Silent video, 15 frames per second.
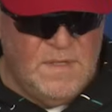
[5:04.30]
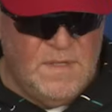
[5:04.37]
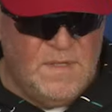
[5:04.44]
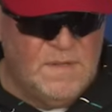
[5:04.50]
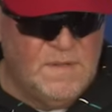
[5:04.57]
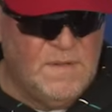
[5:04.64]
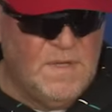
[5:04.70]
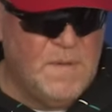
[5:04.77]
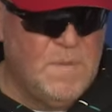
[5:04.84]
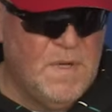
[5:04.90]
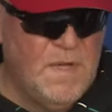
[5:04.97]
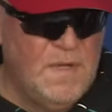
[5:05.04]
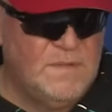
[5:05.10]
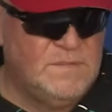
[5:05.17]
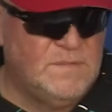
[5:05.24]
you know, led
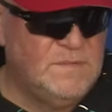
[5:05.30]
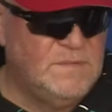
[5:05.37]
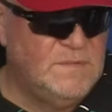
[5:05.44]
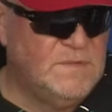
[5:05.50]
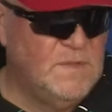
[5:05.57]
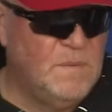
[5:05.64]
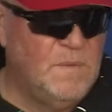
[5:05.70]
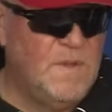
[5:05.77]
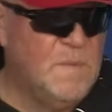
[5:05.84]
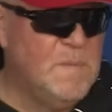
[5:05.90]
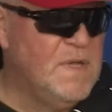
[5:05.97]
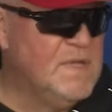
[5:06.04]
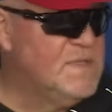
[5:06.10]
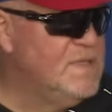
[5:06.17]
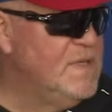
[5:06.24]
by you know one of the
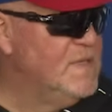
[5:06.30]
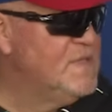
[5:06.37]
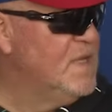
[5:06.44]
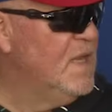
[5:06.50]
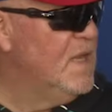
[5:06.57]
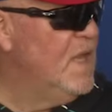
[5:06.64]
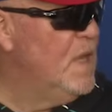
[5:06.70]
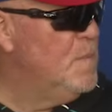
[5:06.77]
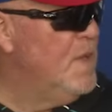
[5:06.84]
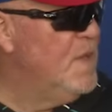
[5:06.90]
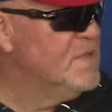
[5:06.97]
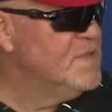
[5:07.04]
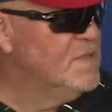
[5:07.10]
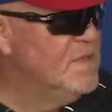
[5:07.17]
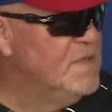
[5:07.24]
best inside
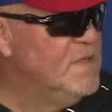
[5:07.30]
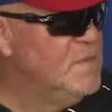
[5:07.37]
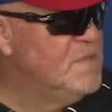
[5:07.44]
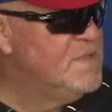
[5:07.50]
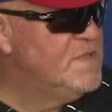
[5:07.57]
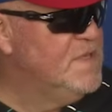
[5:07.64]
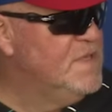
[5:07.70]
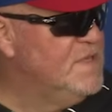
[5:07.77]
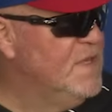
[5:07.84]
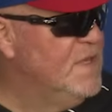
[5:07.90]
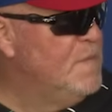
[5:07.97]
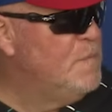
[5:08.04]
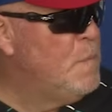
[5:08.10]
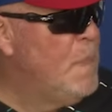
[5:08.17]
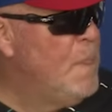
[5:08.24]
linebackers in the league with CJ.
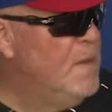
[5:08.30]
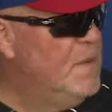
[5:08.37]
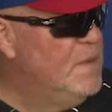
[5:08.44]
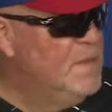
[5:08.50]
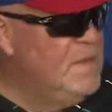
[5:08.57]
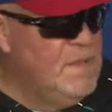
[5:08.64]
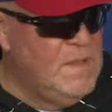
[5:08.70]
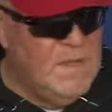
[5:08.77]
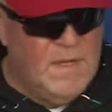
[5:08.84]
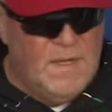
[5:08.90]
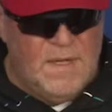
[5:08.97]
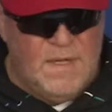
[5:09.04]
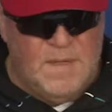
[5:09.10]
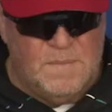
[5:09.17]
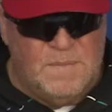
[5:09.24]

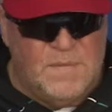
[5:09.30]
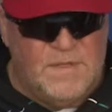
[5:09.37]
I